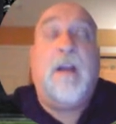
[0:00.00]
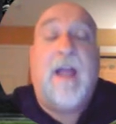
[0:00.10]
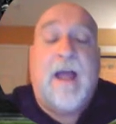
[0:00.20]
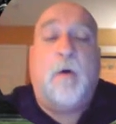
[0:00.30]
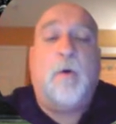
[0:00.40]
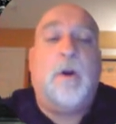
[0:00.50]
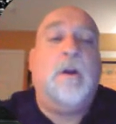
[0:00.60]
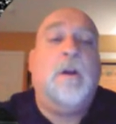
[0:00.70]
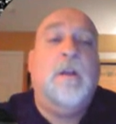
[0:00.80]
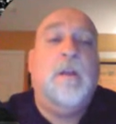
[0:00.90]

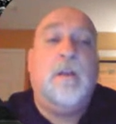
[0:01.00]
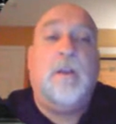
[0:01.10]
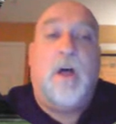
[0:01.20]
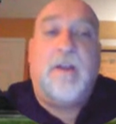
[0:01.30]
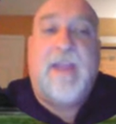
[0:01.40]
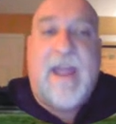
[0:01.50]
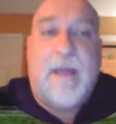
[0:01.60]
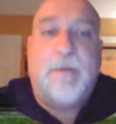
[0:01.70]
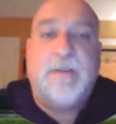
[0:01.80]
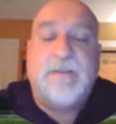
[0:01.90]
our log
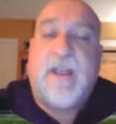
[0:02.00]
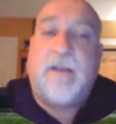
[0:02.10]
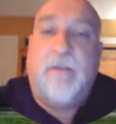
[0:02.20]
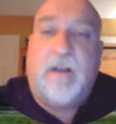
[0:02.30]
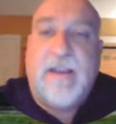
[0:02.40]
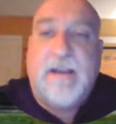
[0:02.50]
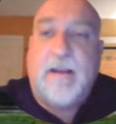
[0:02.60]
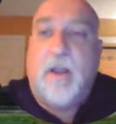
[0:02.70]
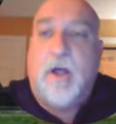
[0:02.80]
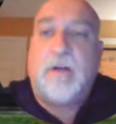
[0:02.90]
cabins, kind of the
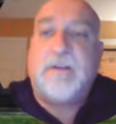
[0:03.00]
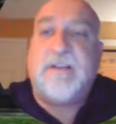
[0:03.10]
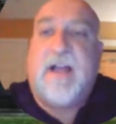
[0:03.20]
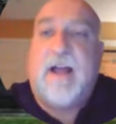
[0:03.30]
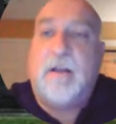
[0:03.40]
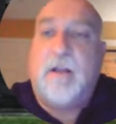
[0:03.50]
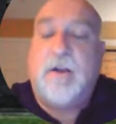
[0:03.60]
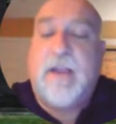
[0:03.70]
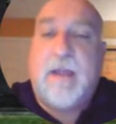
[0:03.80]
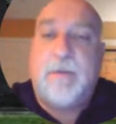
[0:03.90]
Lincoln log style
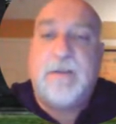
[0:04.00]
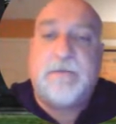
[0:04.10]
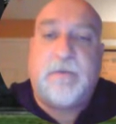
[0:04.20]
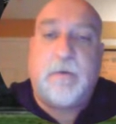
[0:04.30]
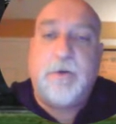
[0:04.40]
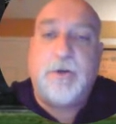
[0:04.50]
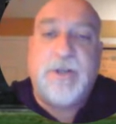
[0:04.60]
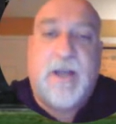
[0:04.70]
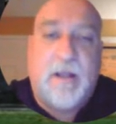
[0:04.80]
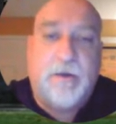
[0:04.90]
log cabins from your
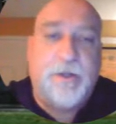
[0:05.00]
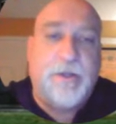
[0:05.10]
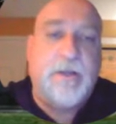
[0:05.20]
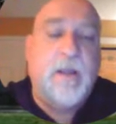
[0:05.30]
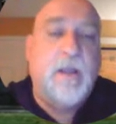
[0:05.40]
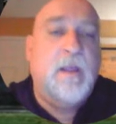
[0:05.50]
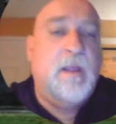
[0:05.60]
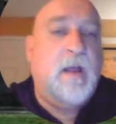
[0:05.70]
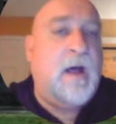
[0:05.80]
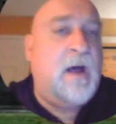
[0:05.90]
childhood.
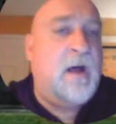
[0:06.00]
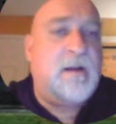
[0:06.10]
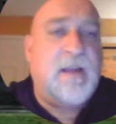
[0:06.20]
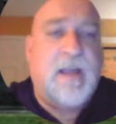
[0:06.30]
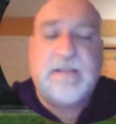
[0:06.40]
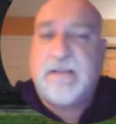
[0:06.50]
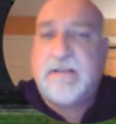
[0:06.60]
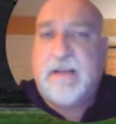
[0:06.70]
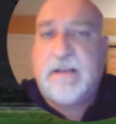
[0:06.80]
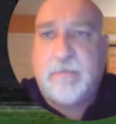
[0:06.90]
Guys,
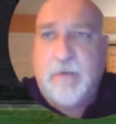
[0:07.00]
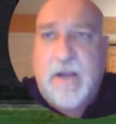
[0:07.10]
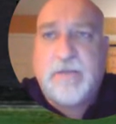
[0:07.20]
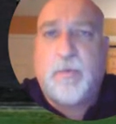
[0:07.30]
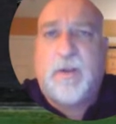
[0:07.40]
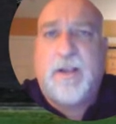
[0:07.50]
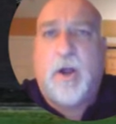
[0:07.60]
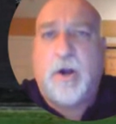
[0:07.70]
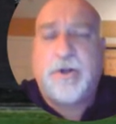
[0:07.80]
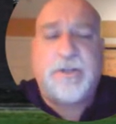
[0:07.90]
it's really
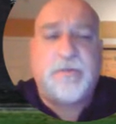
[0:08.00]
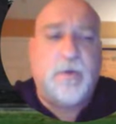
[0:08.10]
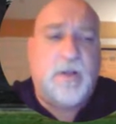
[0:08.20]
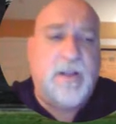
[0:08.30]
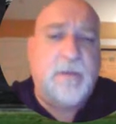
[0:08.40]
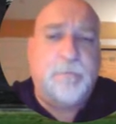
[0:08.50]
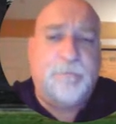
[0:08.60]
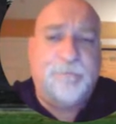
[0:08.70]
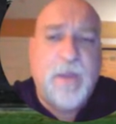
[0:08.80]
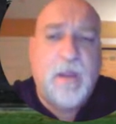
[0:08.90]
harsh. It's really
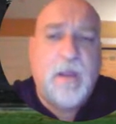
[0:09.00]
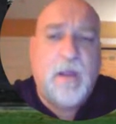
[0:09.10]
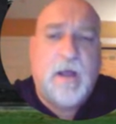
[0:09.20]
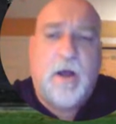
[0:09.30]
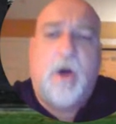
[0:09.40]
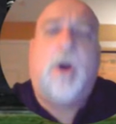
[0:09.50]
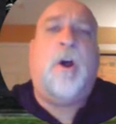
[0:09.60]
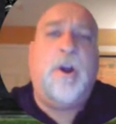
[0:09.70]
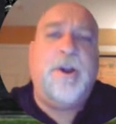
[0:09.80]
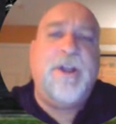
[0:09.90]

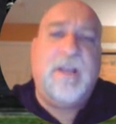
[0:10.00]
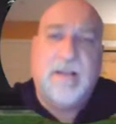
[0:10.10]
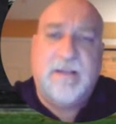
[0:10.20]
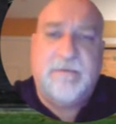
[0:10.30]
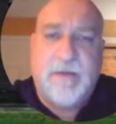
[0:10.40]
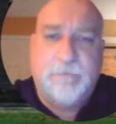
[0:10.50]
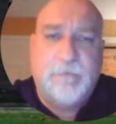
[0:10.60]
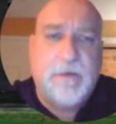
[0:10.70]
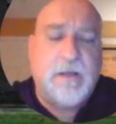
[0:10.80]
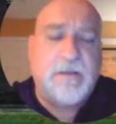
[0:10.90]
hard living.
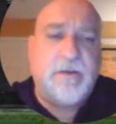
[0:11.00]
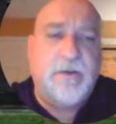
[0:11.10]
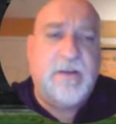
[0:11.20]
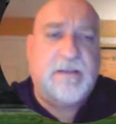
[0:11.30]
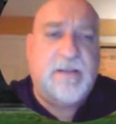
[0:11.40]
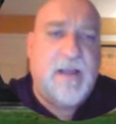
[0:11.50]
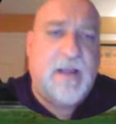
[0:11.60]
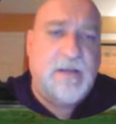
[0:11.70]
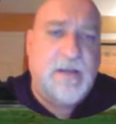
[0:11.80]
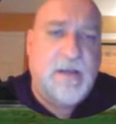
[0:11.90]
And so you get the
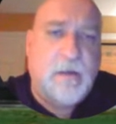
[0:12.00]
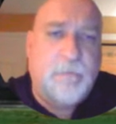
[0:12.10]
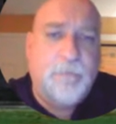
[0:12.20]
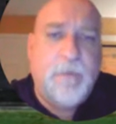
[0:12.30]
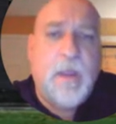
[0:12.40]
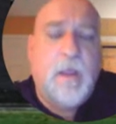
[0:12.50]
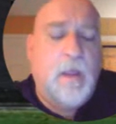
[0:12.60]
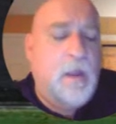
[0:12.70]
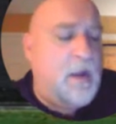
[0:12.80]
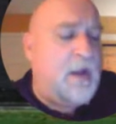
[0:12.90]
idea.
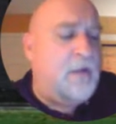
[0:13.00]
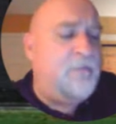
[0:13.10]
And